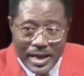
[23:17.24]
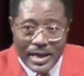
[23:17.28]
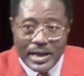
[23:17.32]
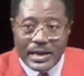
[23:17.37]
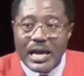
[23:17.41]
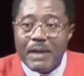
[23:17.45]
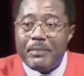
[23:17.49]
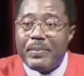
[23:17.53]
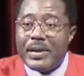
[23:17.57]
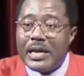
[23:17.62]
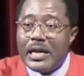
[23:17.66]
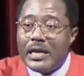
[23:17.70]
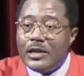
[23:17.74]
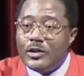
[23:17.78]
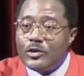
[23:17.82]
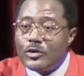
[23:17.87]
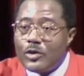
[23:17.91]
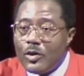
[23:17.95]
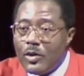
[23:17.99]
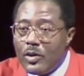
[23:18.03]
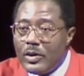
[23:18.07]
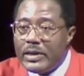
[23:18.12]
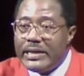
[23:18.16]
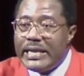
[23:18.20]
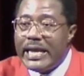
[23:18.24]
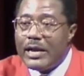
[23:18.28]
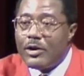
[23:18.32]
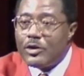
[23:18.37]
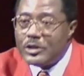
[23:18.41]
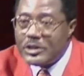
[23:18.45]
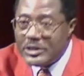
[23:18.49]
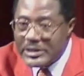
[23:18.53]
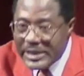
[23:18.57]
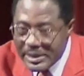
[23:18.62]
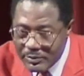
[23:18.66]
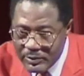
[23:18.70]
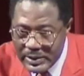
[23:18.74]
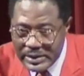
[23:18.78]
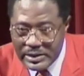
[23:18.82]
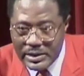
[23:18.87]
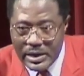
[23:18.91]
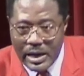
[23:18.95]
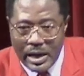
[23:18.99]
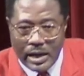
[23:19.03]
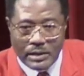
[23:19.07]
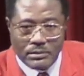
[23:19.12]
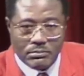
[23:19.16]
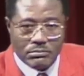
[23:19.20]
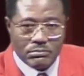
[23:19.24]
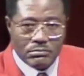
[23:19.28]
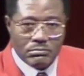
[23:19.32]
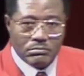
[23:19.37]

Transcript: they begin to negotiate with God.